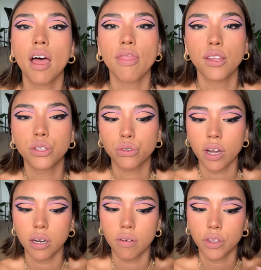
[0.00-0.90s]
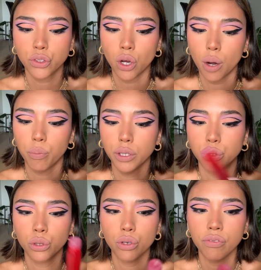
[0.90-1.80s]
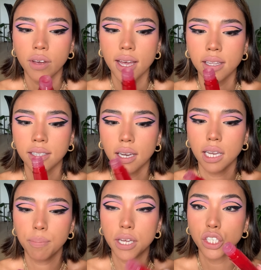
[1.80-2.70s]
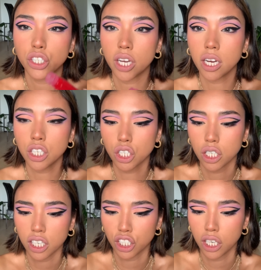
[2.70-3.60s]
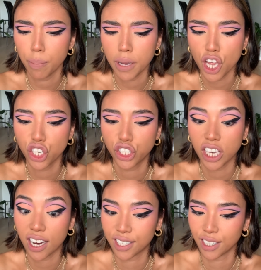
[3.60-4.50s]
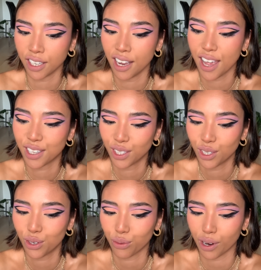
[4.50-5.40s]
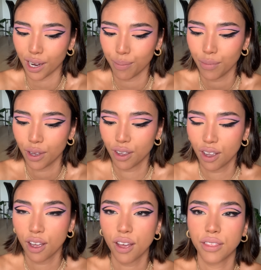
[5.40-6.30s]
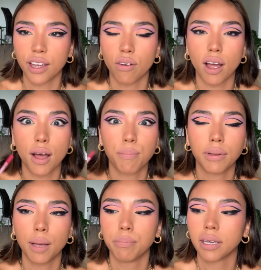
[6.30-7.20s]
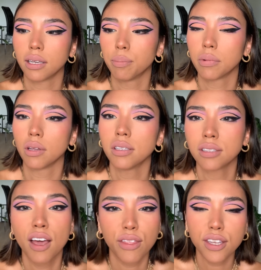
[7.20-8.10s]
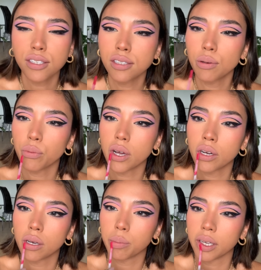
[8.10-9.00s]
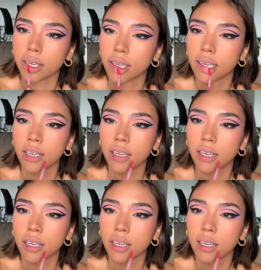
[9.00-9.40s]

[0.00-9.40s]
Then straight over the top with Too Faced Lip Injection Extreme. They're plumping lip gloss. This doesn't work on me.